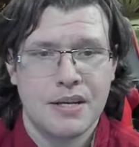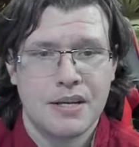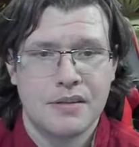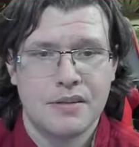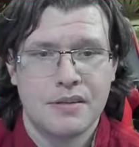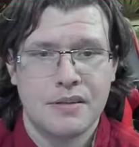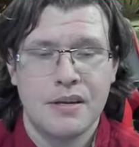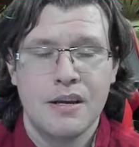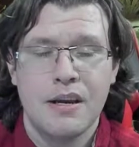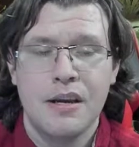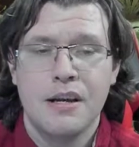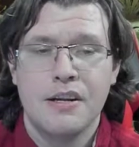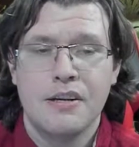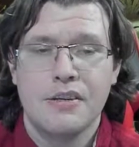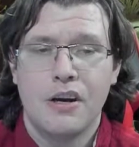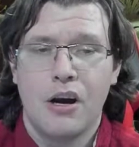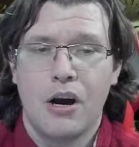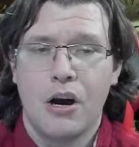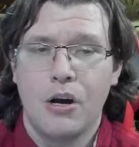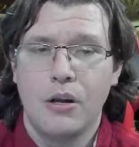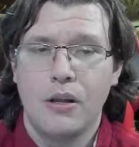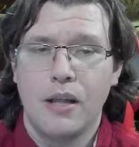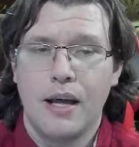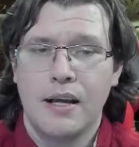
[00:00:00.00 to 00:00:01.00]
50%.
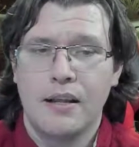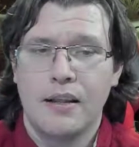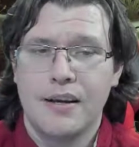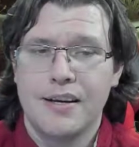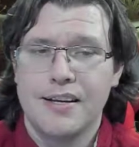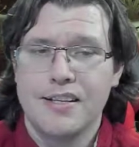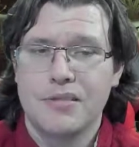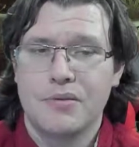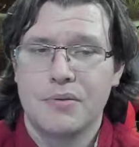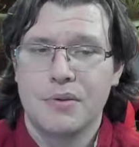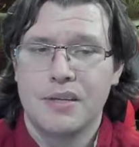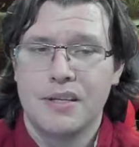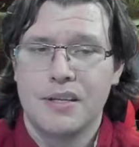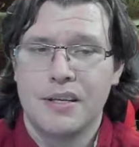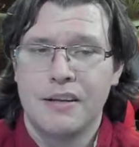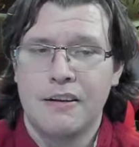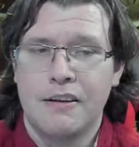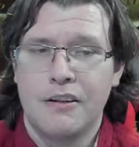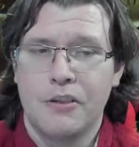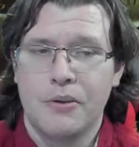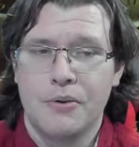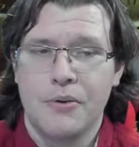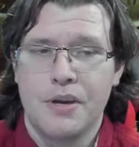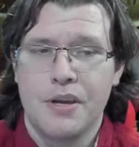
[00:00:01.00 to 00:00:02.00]
All allies
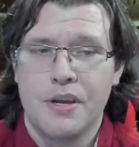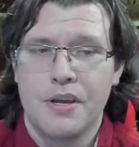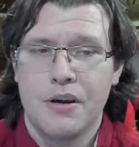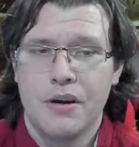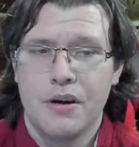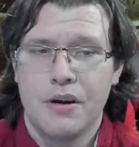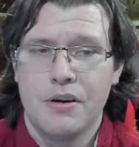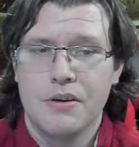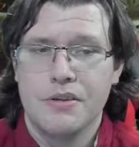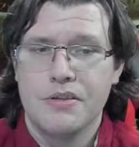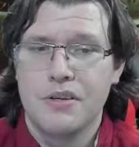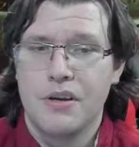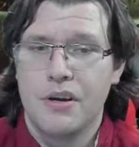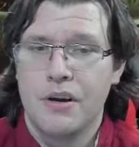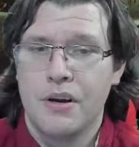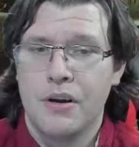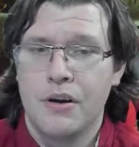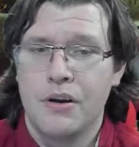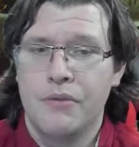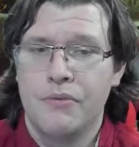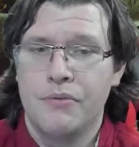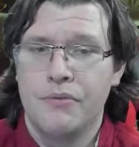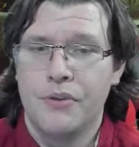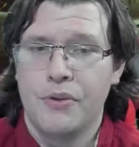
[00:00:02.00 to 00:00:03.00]
within 30 yards
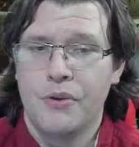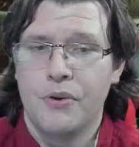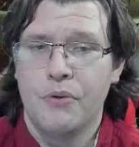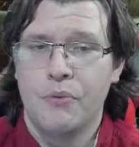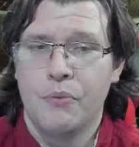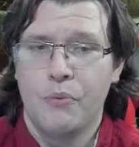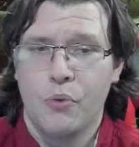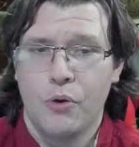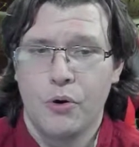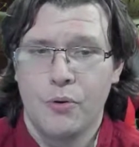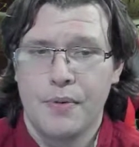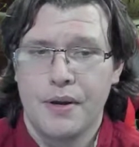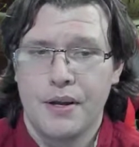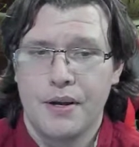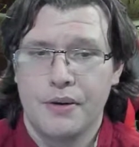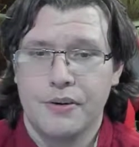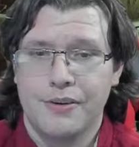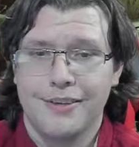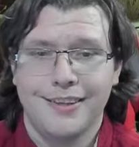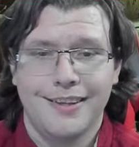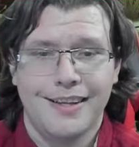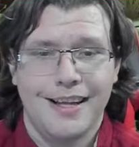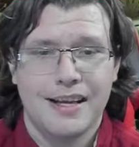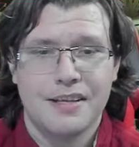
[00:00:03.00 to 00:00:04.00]
of the war
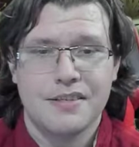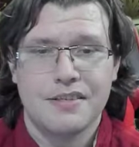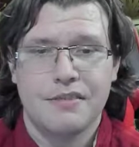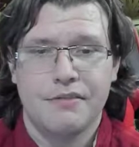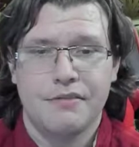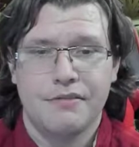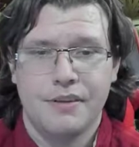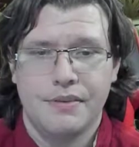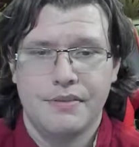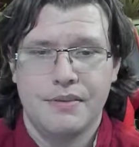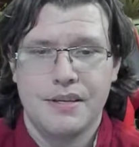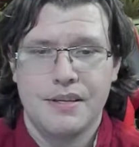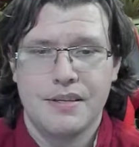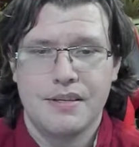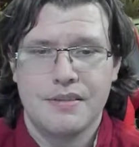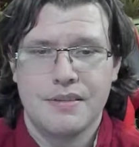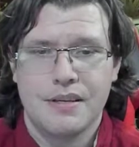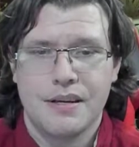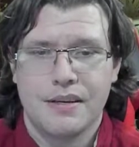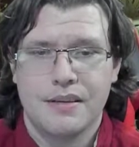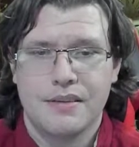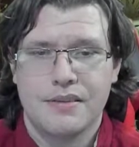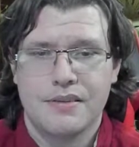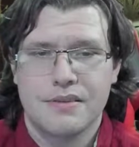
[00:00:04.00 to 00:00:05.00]
banner. Last 15
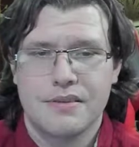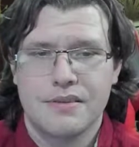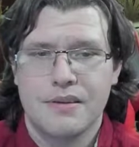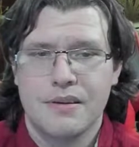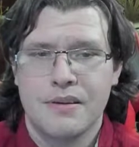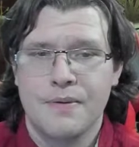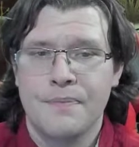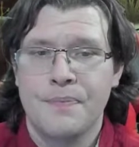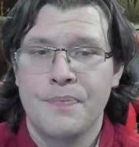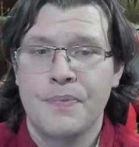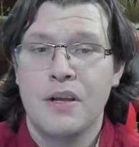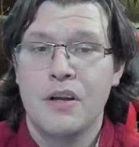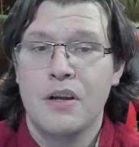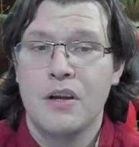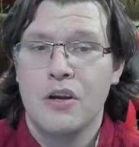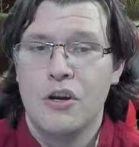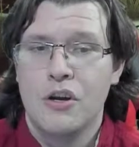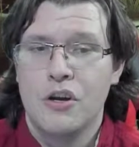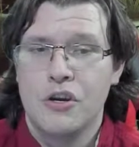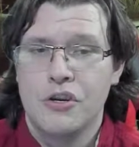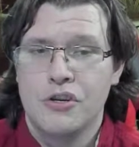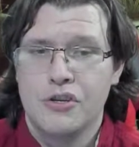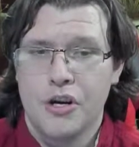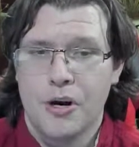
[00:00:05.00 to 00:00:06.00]
seconds.
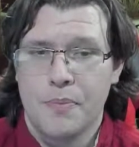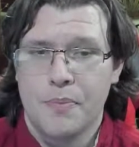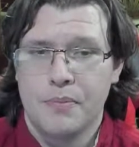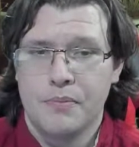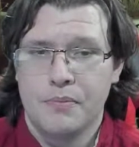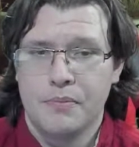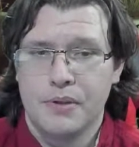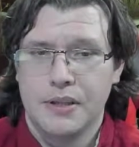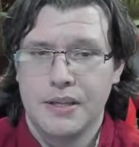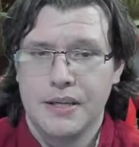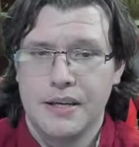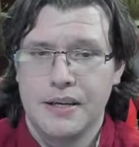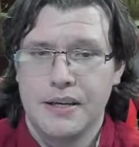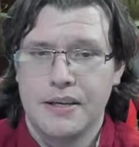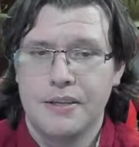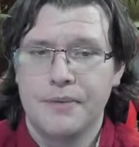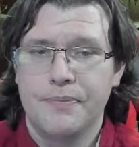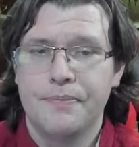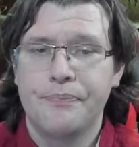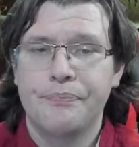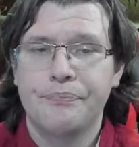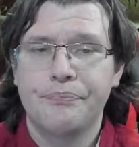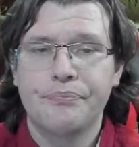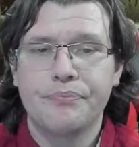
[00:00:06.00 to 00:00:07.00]
Sharpened Blade,
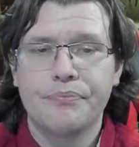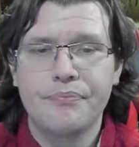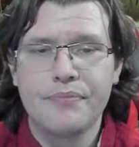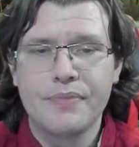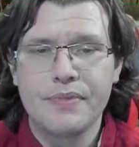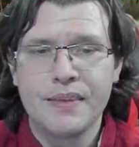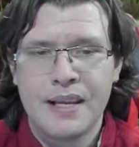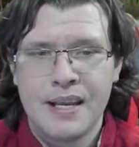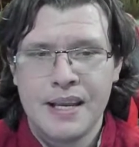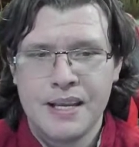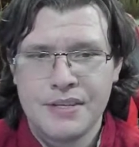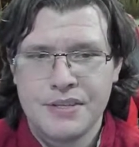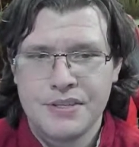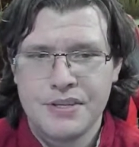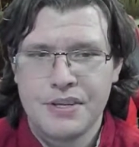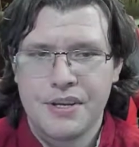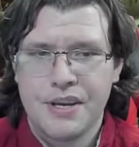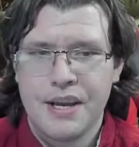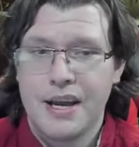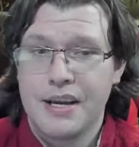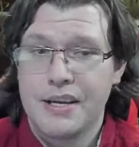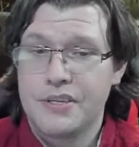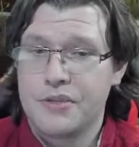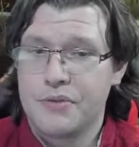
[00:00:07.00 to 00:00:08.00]

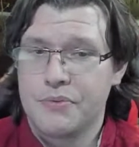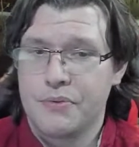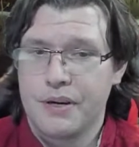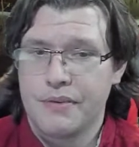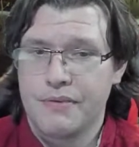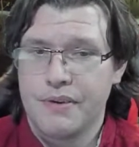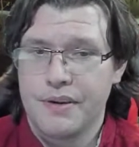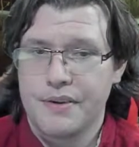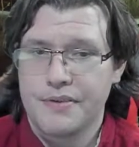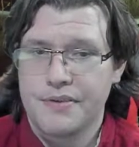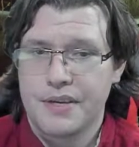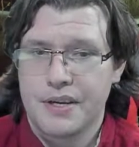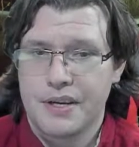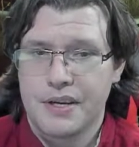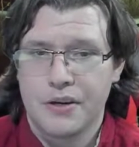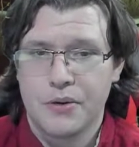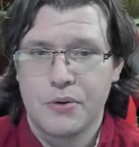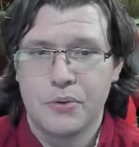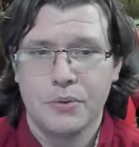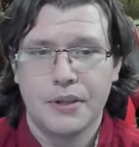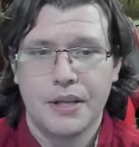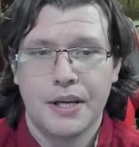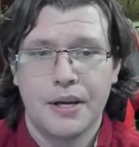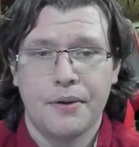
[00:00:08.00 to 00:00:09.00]
instant cast, 25-second
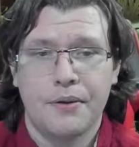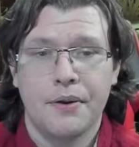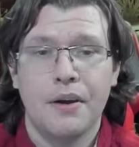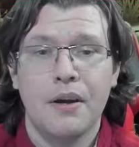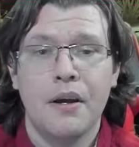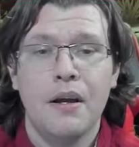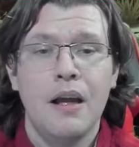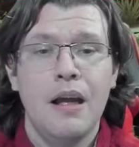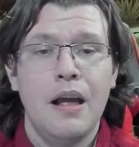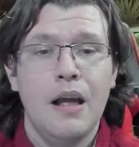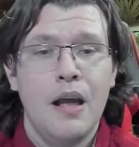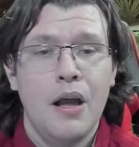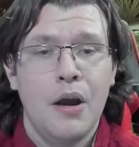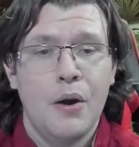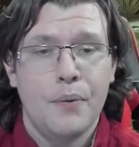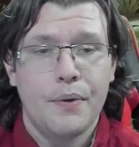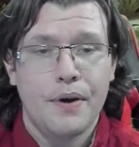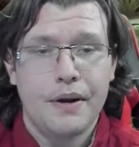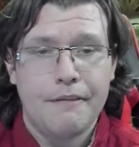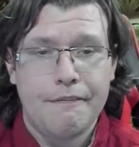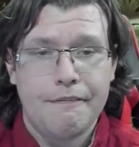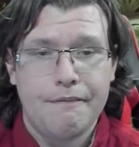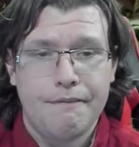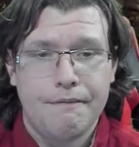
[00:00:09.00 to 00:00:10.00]
cooldown.
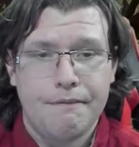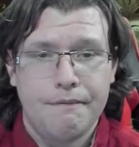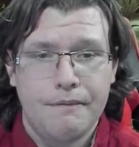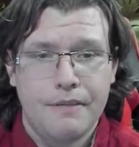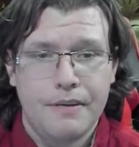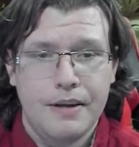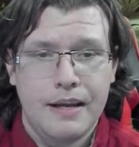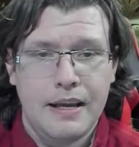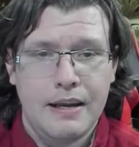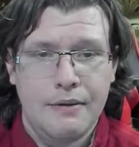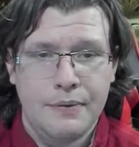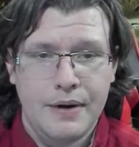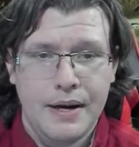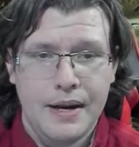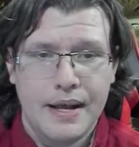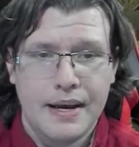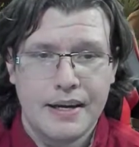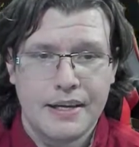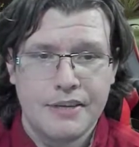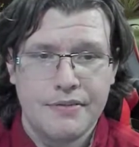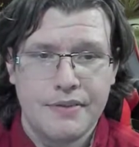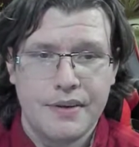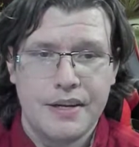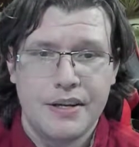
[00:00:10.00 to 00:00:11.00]
When
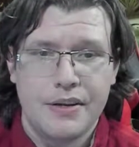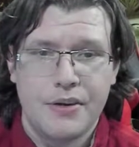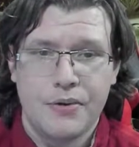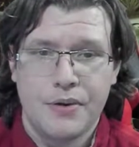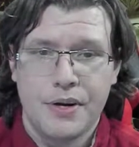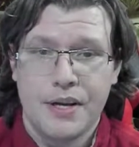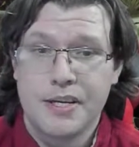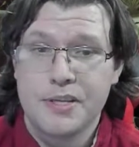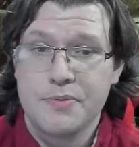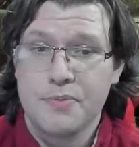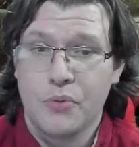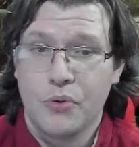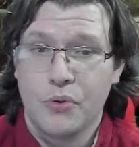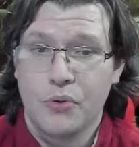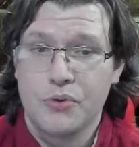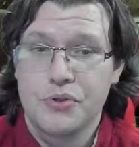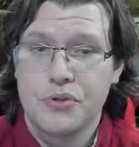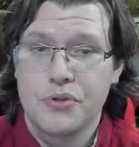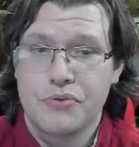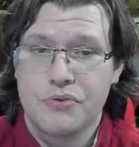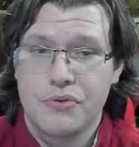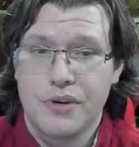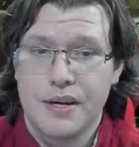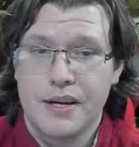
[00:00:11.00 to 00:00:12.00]
activated, your next mortal
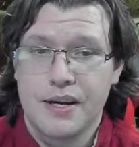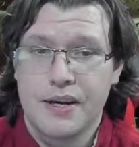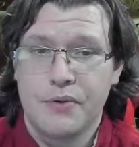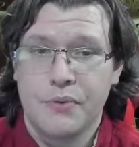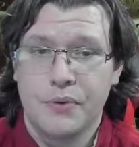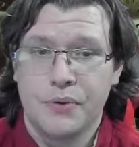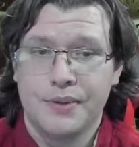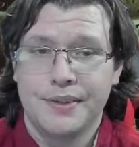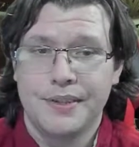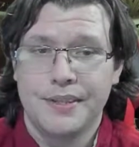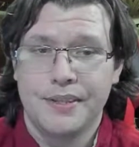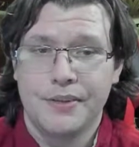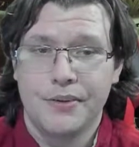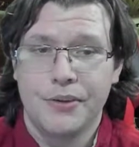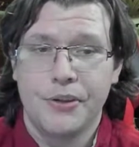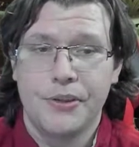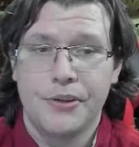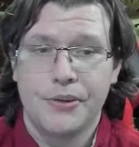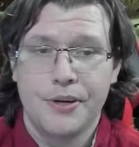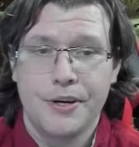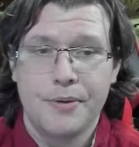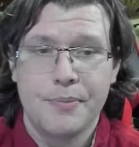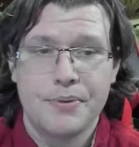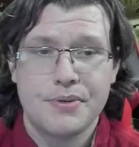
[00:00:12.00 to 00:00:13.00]
strike will deal
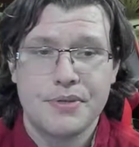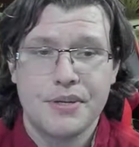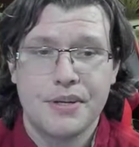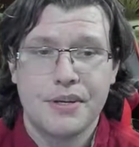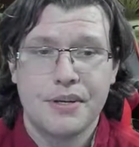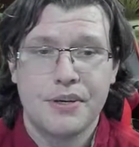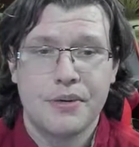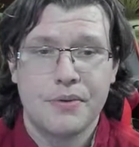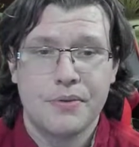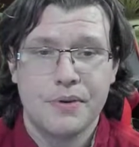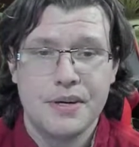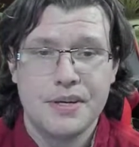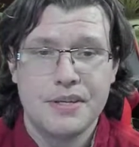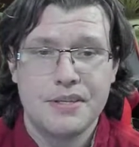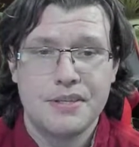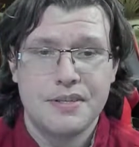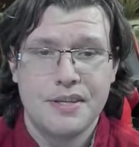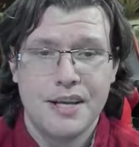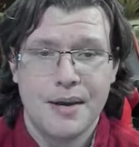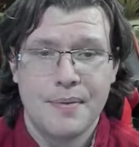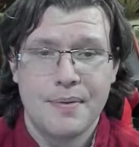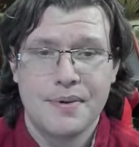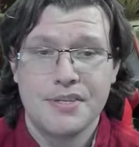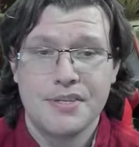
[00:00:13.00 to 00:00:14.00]
30% increased